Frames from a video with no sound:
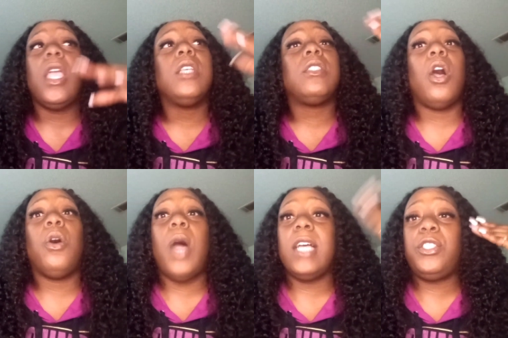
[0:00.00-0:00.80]

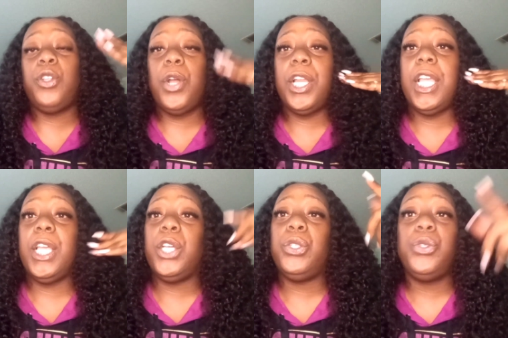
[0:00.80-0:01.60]
So I started
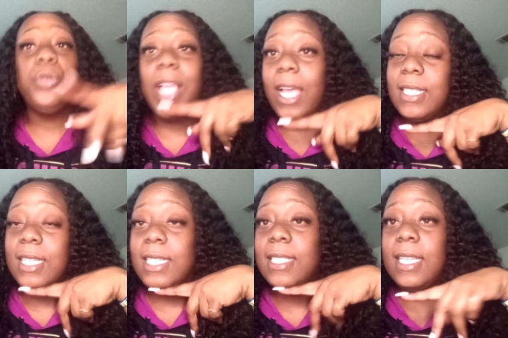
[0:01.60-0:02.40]
in
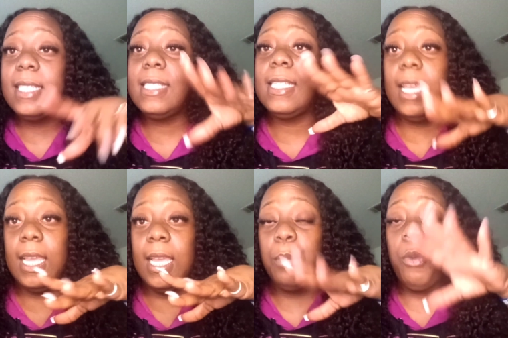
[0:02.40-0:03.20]

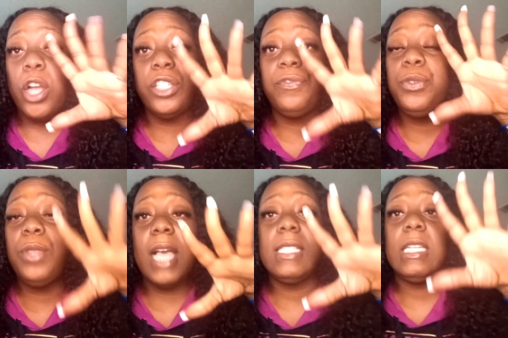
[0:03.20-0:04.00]
2016, March of
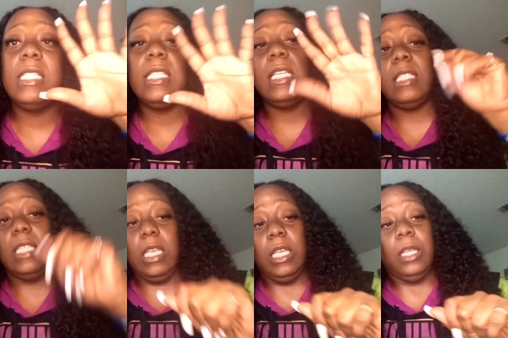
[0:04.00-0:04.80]

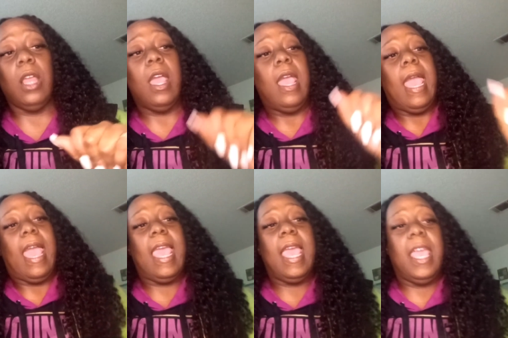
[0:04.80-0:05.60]
2016.
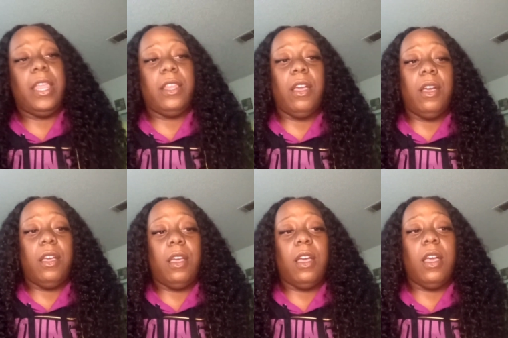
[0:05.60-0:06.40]
And
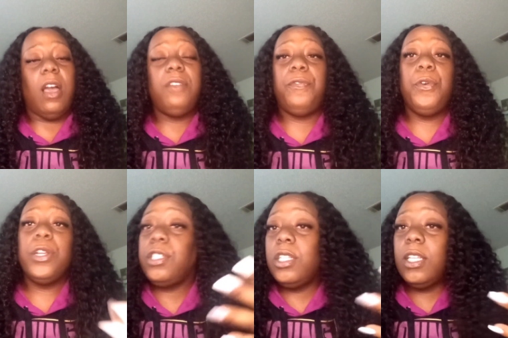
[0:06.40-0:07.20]

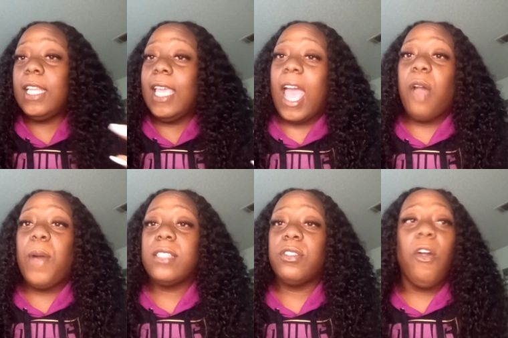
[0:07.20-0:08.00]
unfortunately, how
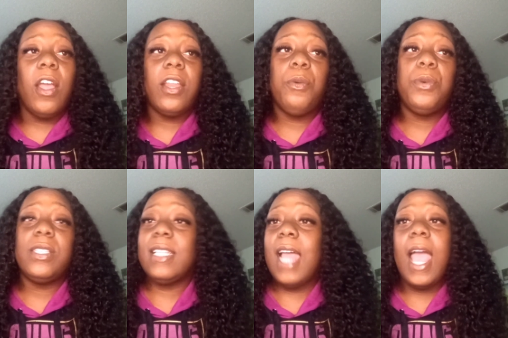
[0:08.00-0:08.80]
I started
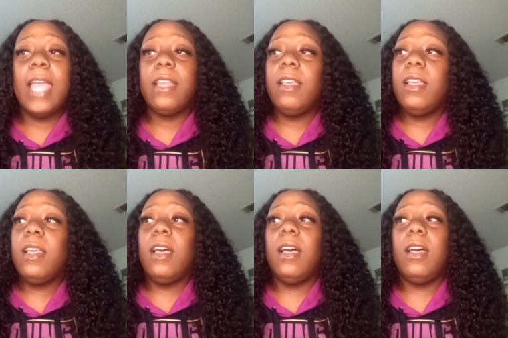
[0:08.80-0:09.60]
was not,
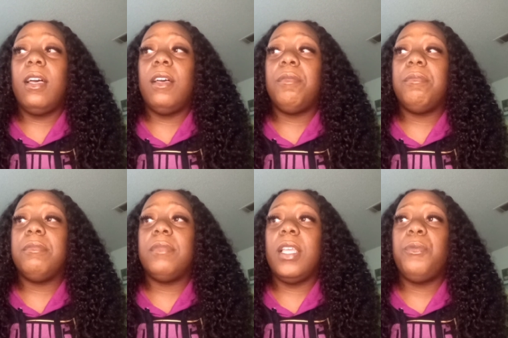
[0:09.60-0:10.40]

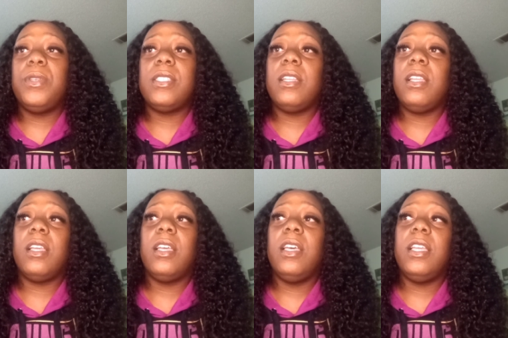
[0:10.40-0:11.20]
it wasn't a
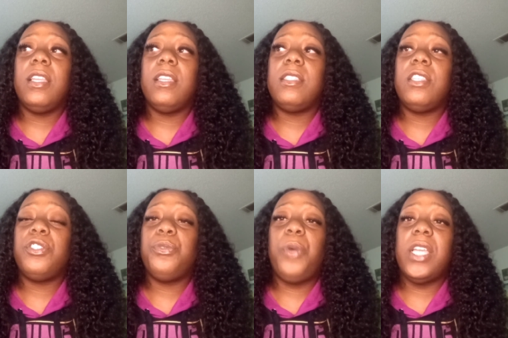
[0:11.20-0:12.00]
good
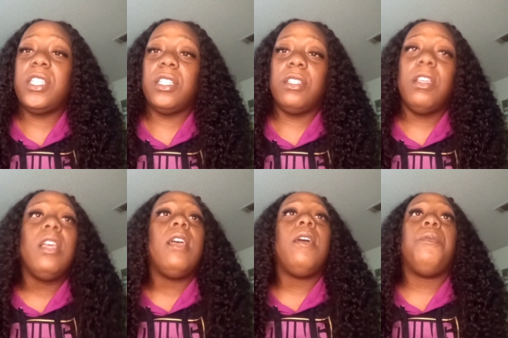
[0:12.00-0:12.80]
situation.
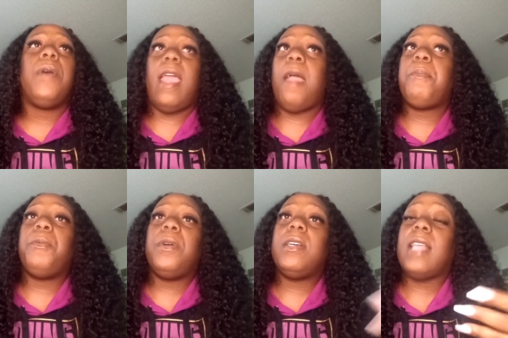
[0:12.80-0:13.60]
What
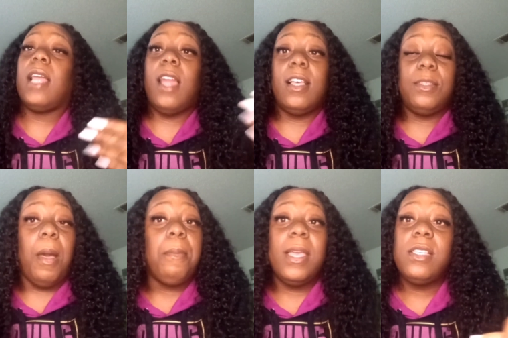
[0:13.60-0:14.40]
happened was I lost
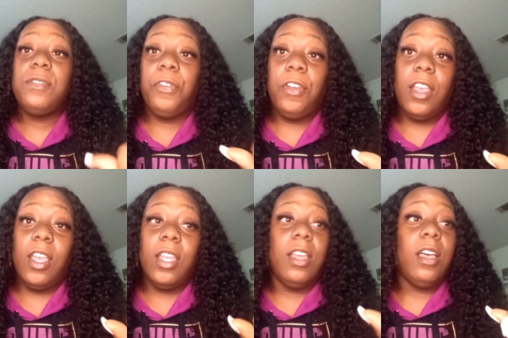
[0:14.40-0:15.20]
my best friend